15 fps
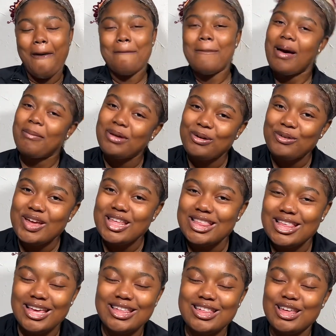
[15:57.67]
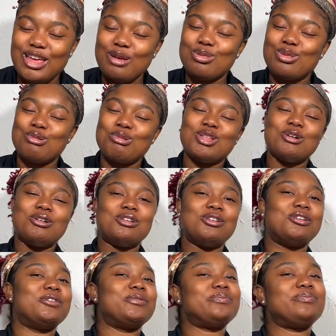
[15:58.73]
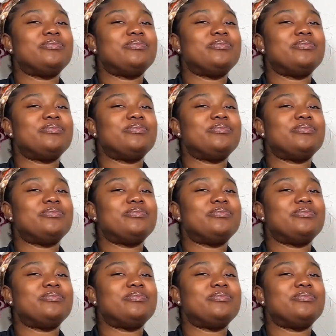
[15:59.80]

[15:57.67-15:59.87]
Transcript: Mama Rize, she came through with all the